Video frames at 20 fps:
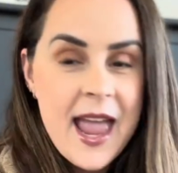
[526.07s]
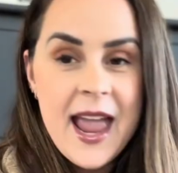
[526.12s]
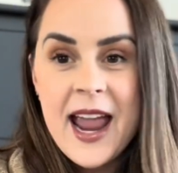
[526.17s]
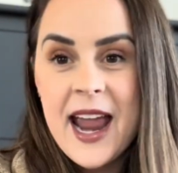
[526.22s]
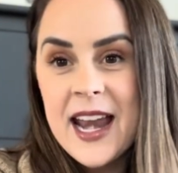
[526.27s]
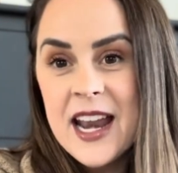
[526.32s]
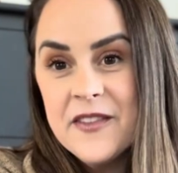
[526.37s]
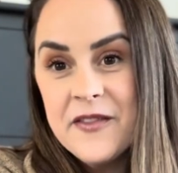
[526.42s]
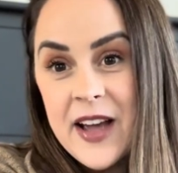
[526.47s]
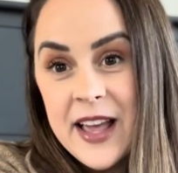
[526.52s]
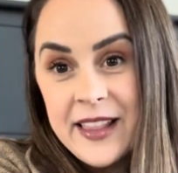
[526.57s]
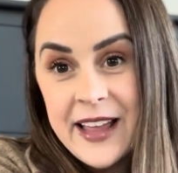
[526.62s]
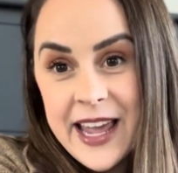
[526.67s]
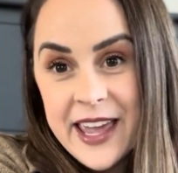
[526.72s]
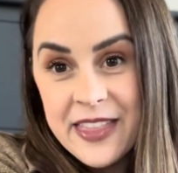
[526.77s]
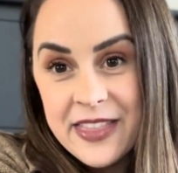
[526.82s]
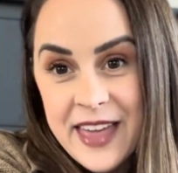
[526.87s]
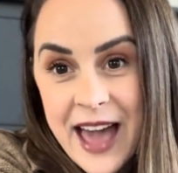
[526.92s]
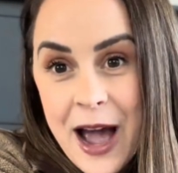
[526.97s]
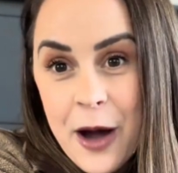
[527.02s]
And if I
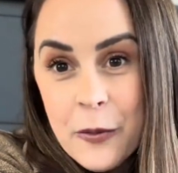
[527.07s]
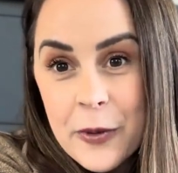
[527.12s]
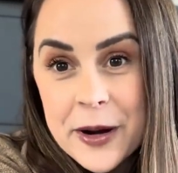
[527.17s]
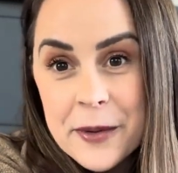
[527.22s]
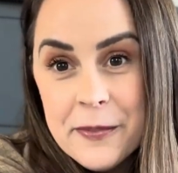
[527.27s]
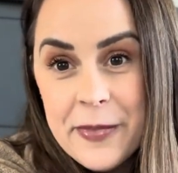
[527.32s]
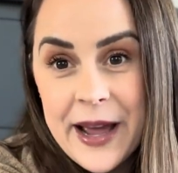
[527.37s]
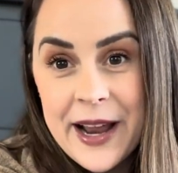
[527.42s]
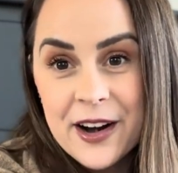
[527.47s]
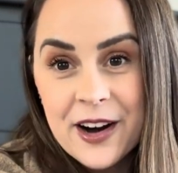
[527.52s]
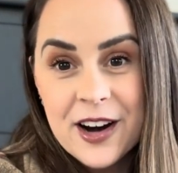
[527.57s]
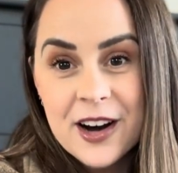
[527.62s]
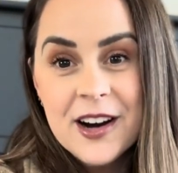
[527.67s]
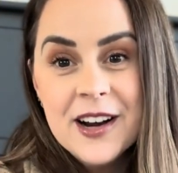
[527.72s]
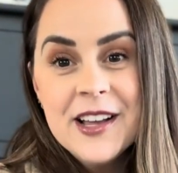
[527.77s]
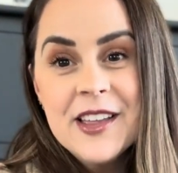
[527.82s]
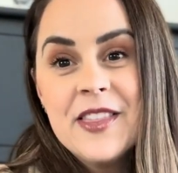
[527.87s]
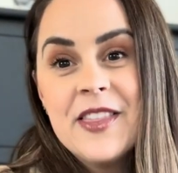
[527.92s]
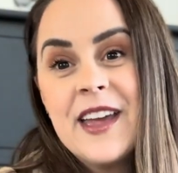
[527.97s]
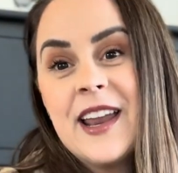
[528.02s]
like that one better,
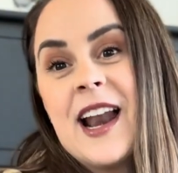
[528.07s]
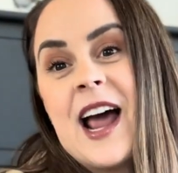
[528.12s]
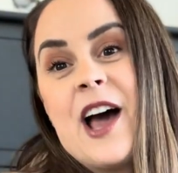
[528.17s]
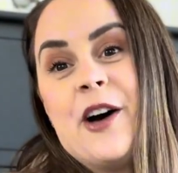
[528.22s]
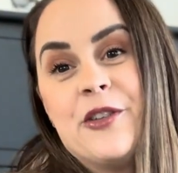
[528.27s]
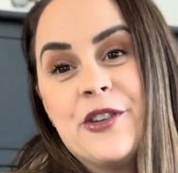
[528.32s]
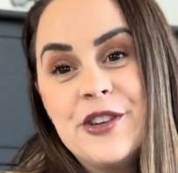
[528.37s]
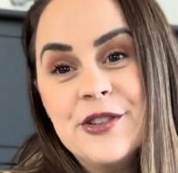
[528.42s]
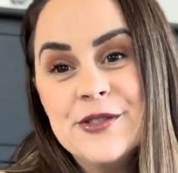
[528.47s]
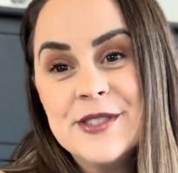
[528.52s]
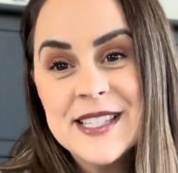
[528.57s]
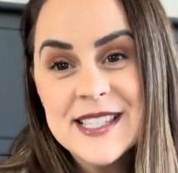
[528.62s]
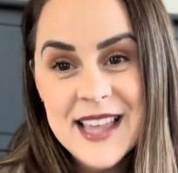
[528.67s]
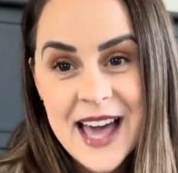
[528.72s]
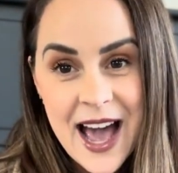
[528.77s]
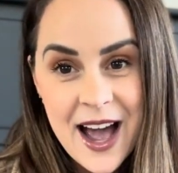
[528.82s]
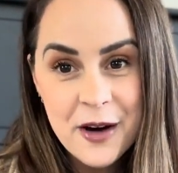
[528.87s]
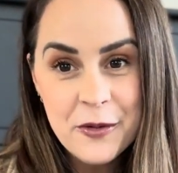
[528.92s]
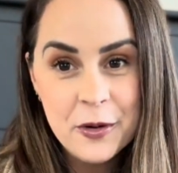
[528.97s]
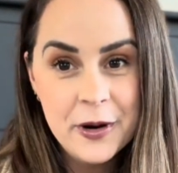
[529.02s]
then I'll use
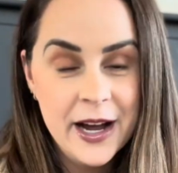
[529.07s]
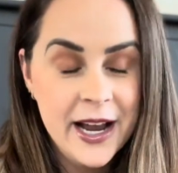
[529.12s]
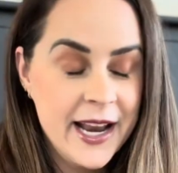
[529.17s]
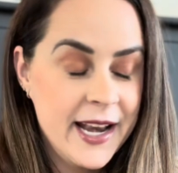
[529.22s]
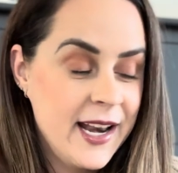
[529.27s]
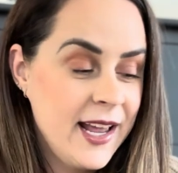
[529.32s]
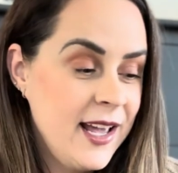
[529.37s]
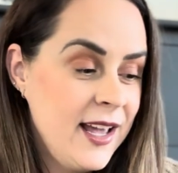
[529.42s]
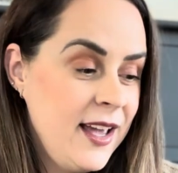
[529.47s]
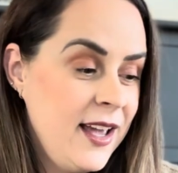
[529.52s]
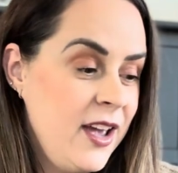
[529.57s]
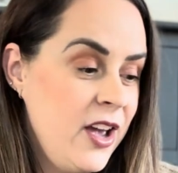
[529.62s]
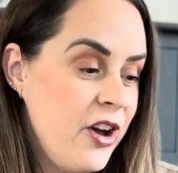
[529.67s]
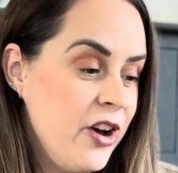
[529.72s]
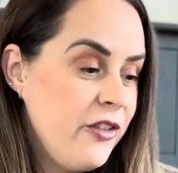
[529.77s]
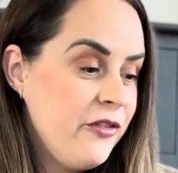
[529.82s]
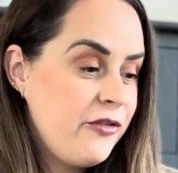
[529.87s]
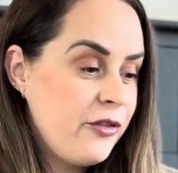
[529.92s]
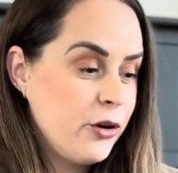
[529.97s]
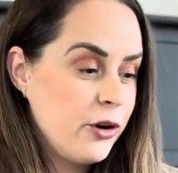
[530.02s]
that one
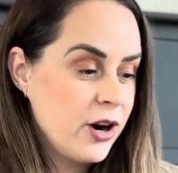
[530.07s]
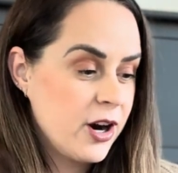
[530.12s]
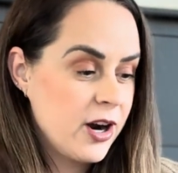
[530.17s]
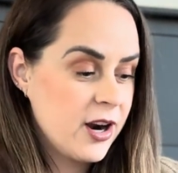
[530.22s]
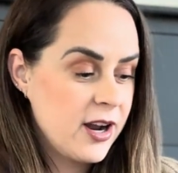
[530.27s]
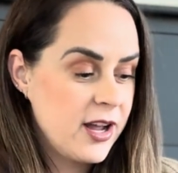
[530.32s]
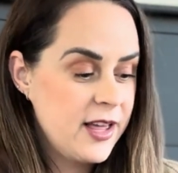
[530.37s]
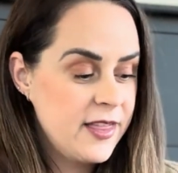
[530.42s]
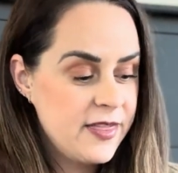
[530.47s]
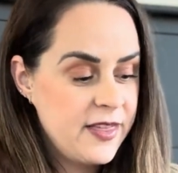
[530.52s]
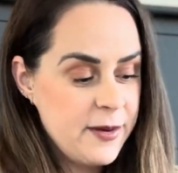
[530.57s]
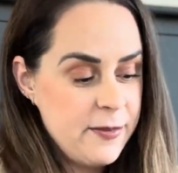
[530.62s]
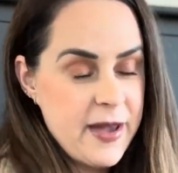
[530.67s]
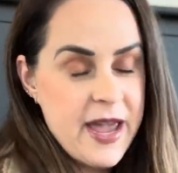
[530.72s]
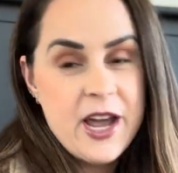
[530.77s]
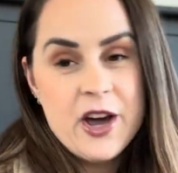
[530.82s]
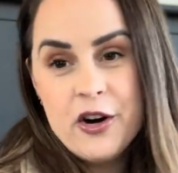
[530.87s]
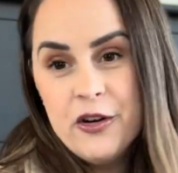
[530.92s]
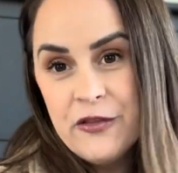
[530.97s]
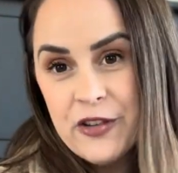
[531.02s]
for the
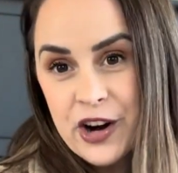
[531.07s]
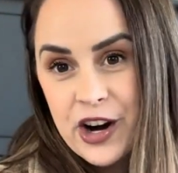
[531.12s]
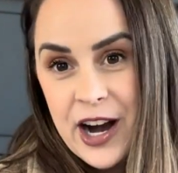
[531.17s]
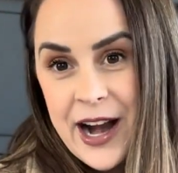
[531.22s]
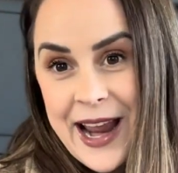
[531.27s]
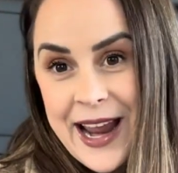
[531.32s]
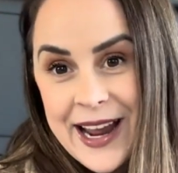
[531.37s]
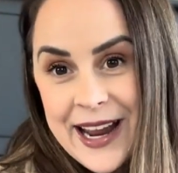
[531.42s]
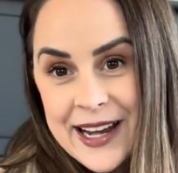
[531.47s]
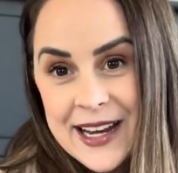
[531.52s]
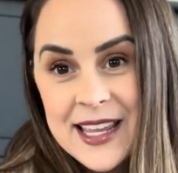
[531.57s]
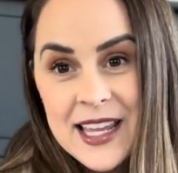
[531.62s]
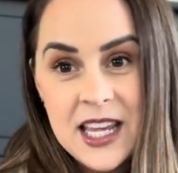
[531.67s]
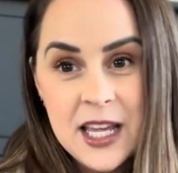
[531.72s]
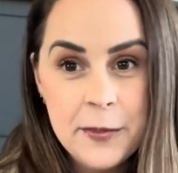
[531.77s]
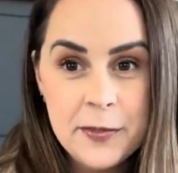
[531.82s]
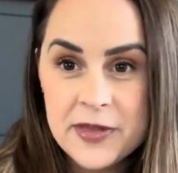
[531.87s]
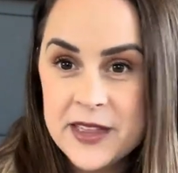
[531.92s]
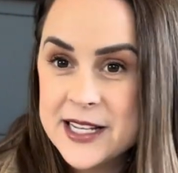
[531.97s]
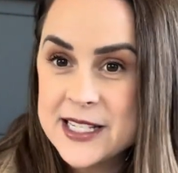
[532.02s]
makeover and
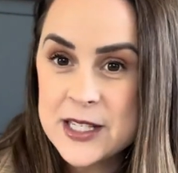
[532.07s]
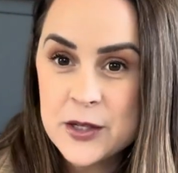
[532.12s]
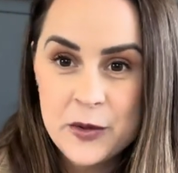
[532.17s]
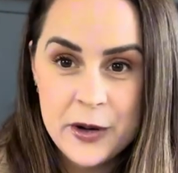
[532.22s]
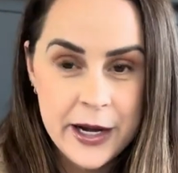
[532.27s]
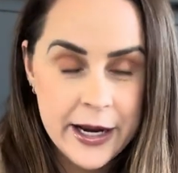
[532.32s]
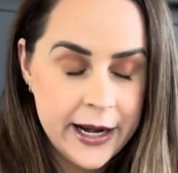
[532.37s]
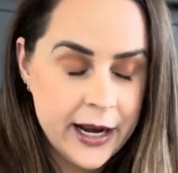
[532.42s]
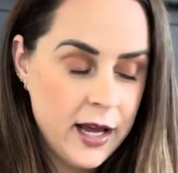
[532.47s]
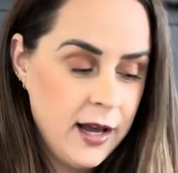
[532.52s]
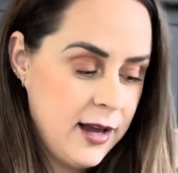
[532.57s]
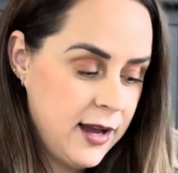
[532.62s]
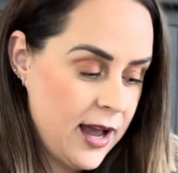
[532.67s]
keep this one,